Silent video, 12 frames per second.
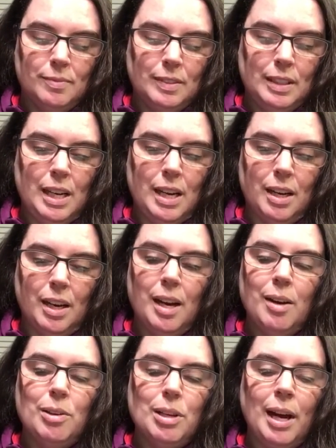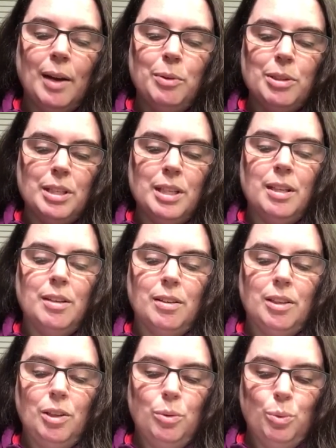Yeah, I, I would think
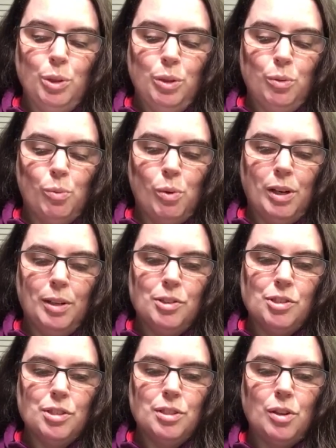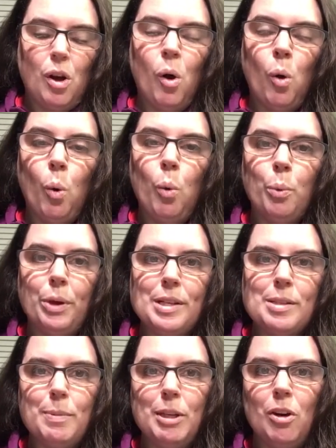you wouldn't want to just
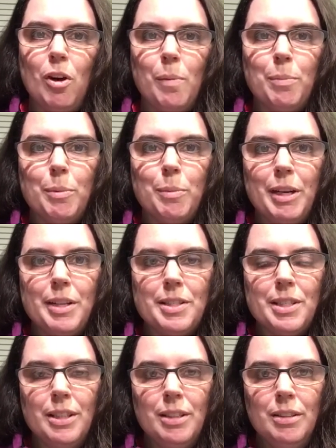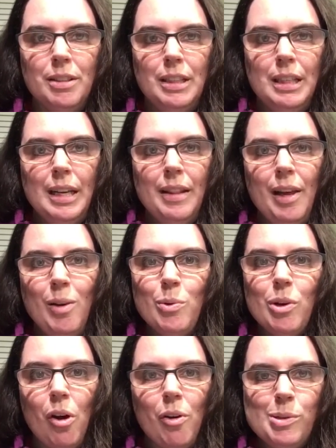always be compromising. That would
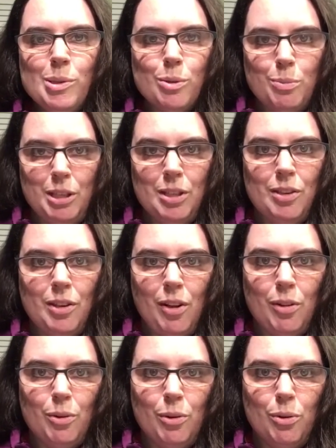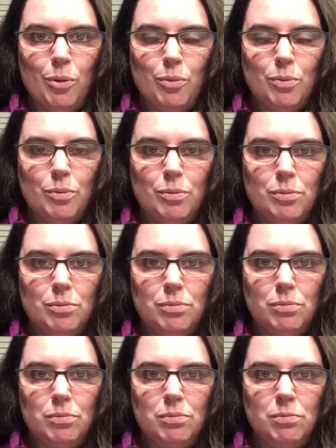also be another
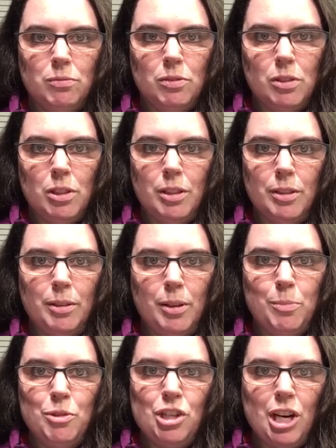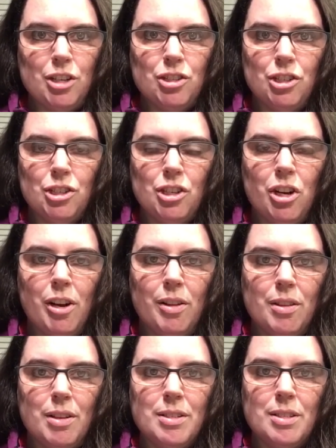Uh, objection to
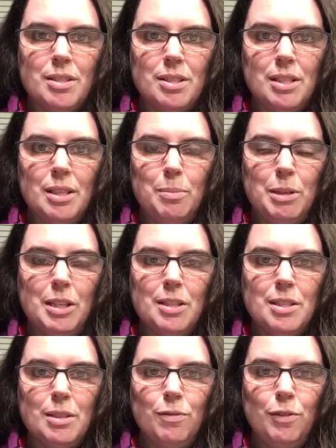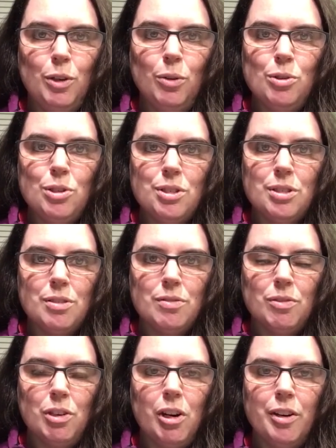authenticity, because if you're just
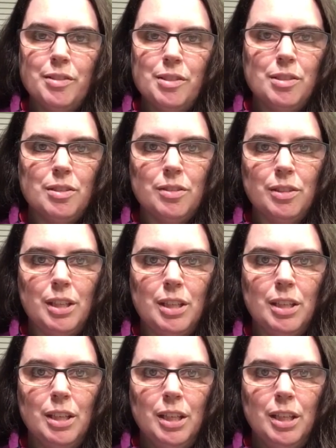constantly